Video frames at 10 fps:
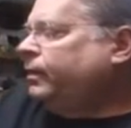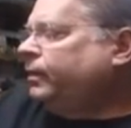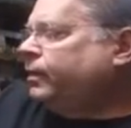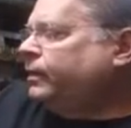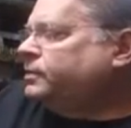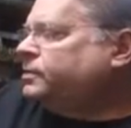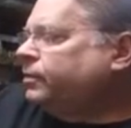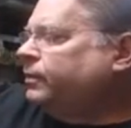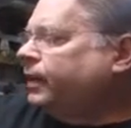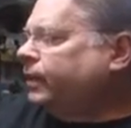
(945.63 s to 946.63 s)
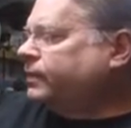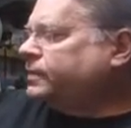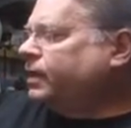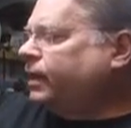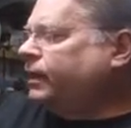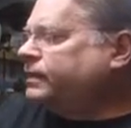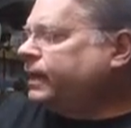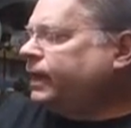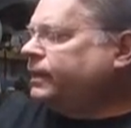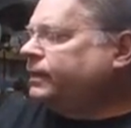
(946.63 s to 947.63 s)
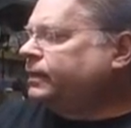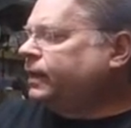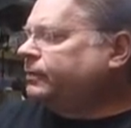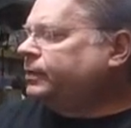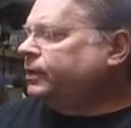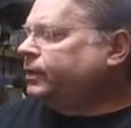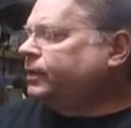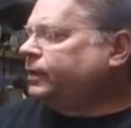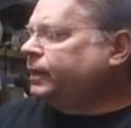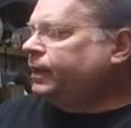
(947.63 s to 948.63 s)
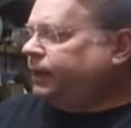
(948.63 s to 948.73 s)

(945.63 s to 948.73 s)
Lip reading: Alright, so now it's contacted that plug.